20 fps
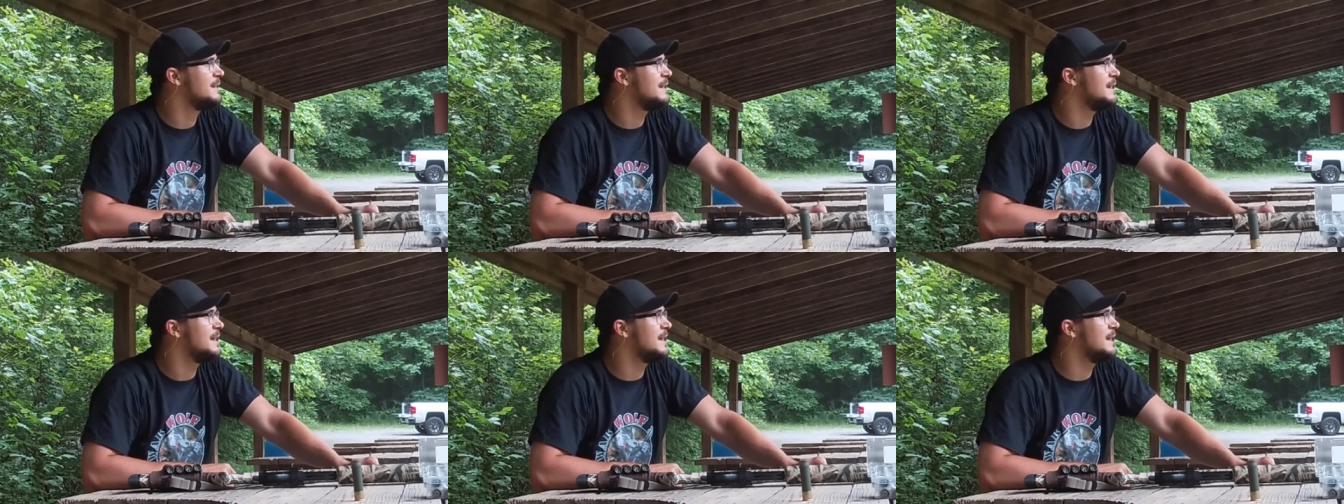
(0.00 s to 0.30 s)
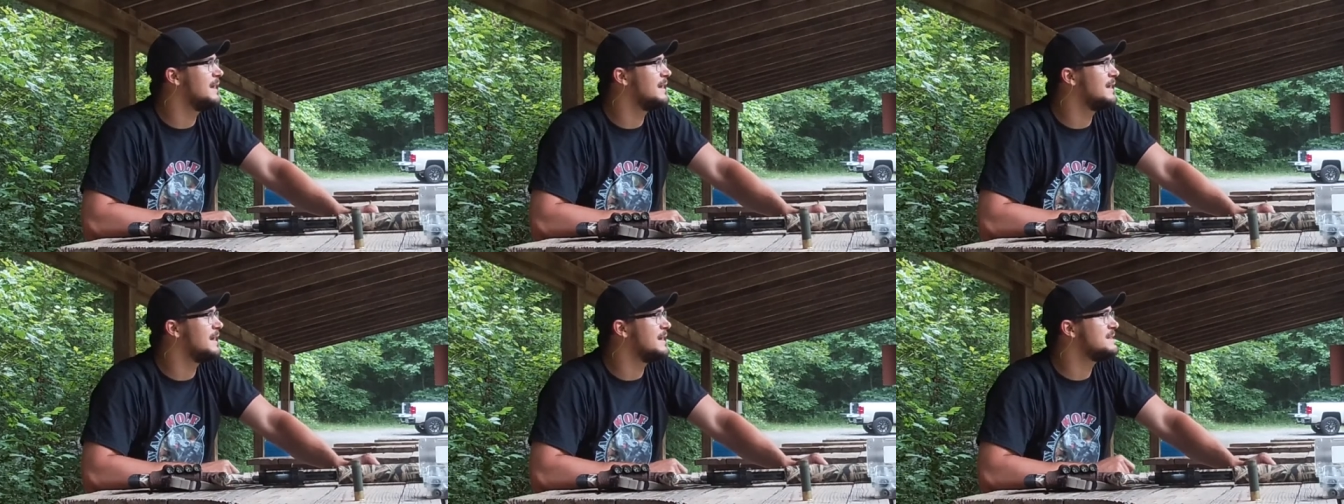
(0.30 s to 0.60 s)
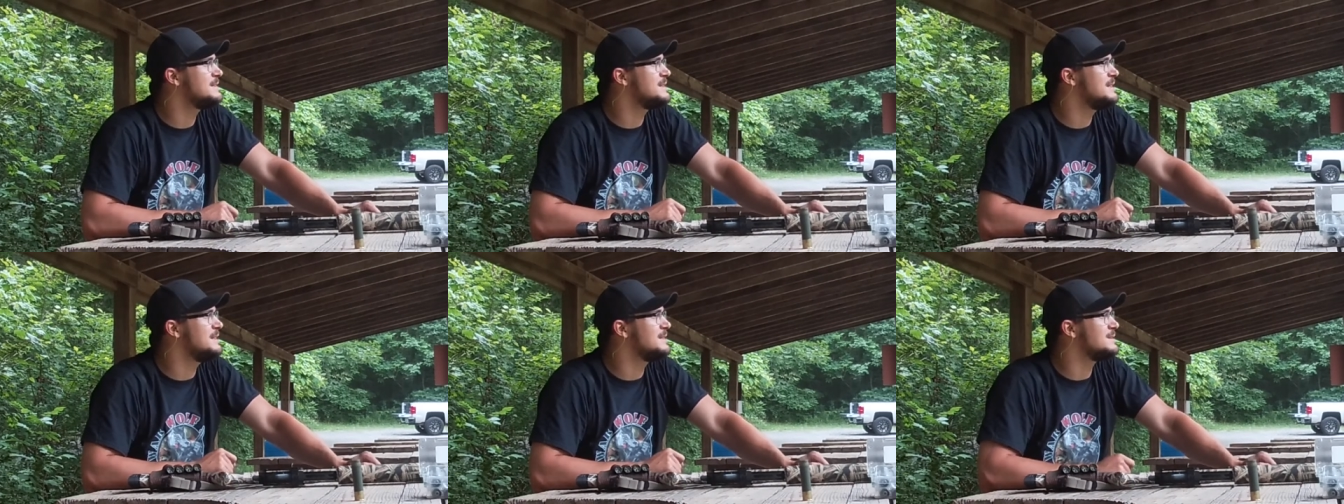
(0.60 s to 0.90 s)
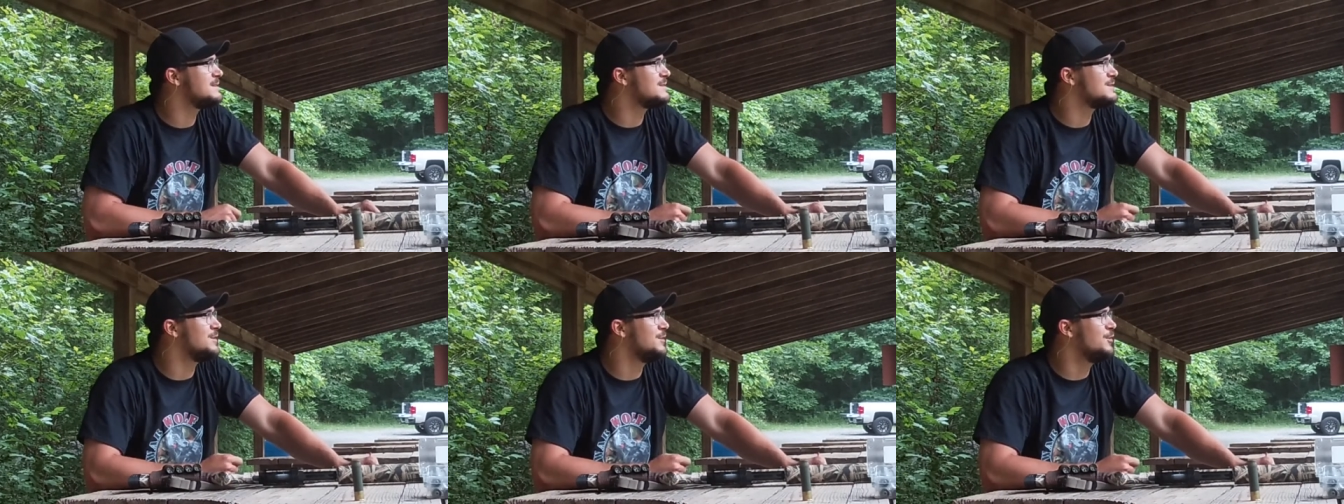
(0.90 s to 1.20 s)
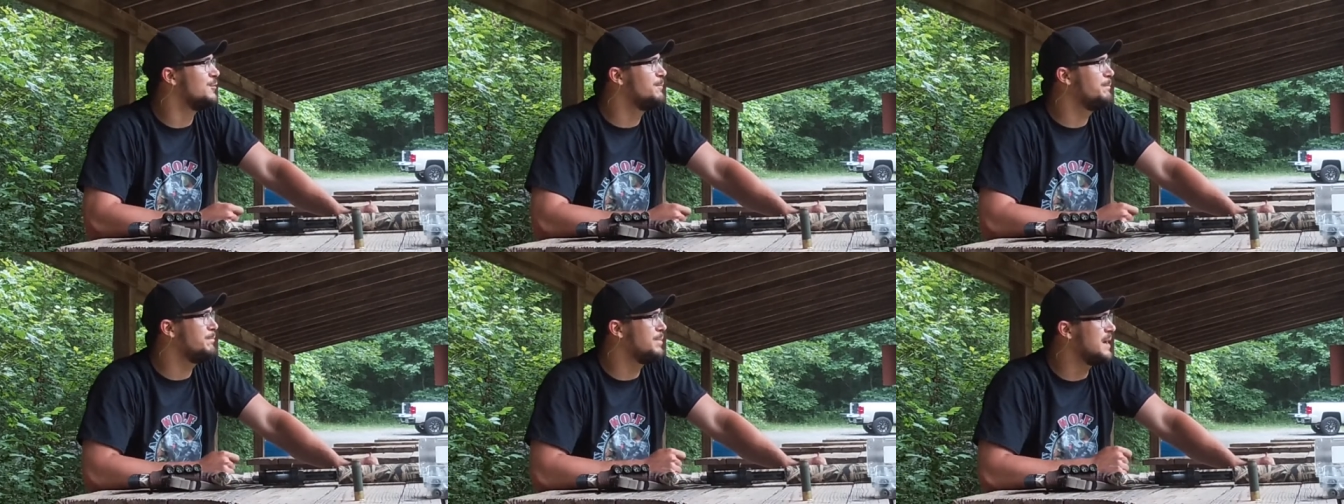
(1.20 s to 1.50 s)
and I see
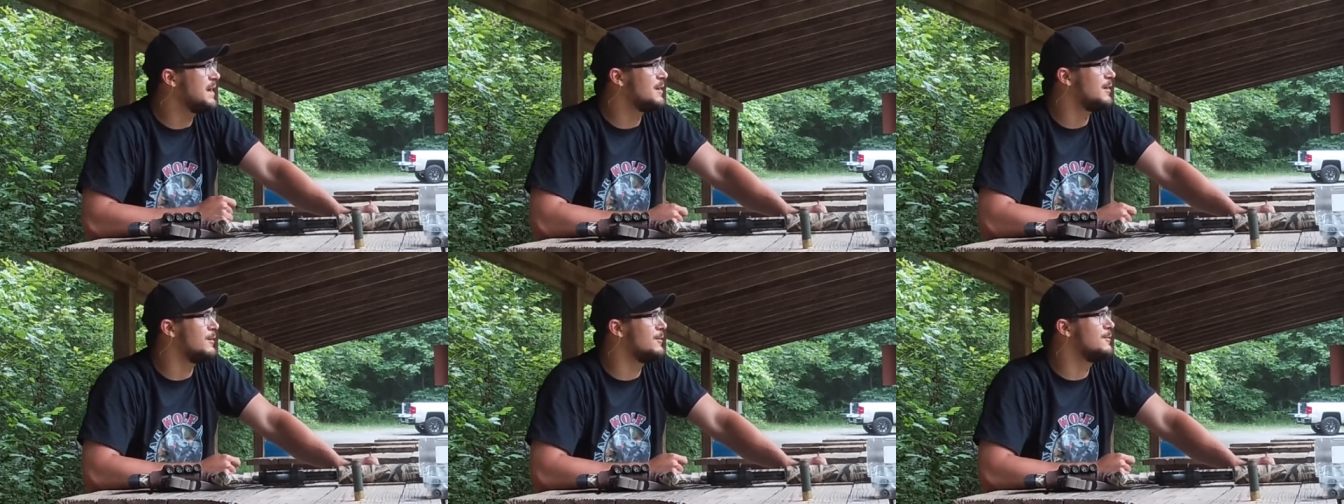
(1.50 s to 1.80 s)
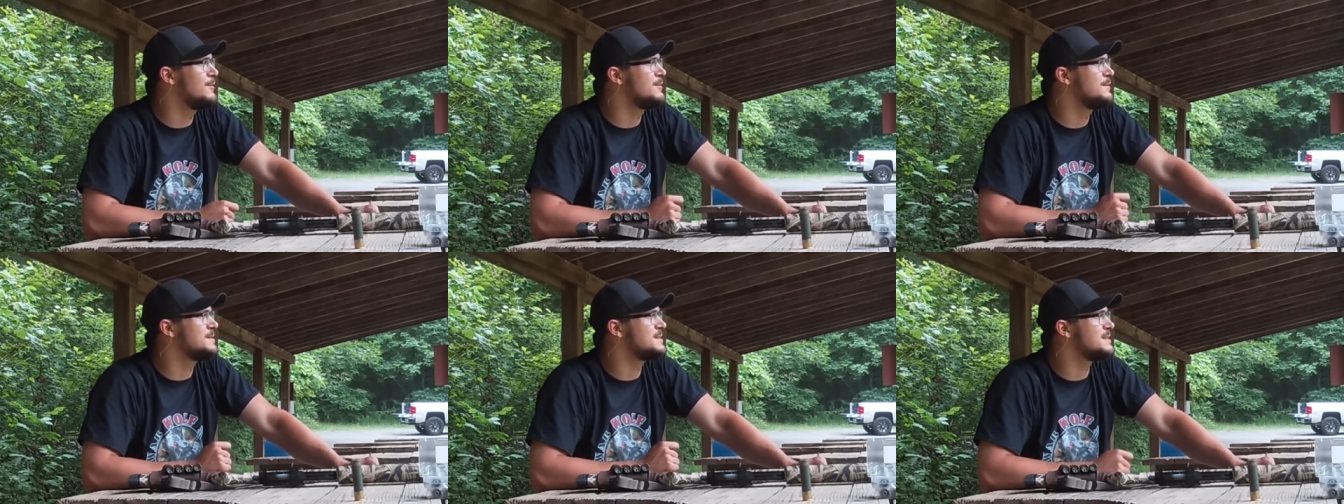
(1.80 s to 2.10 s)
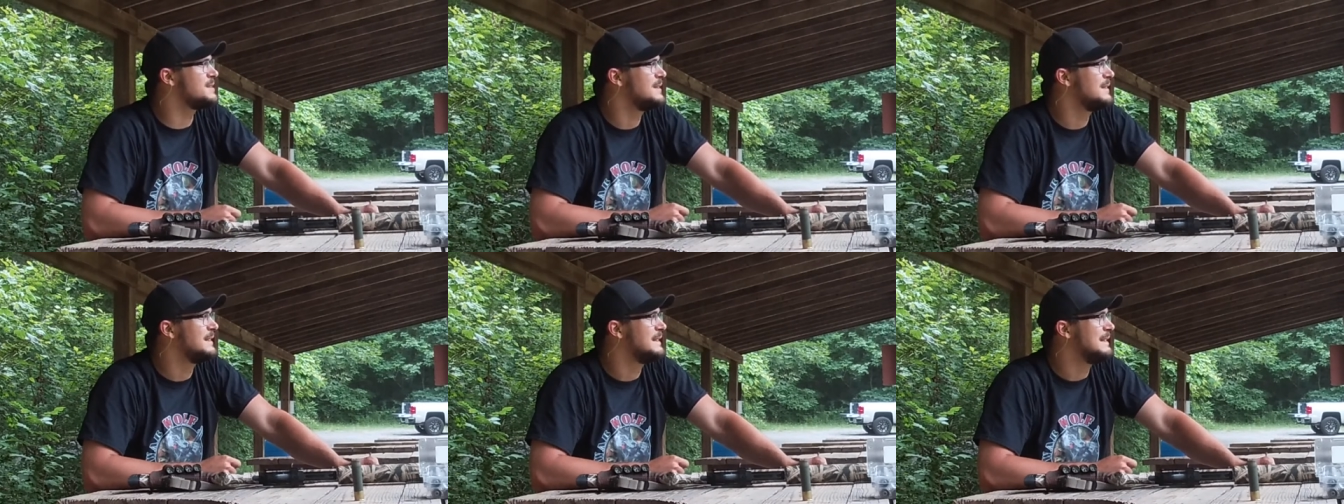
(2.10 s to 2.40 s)
two big holes,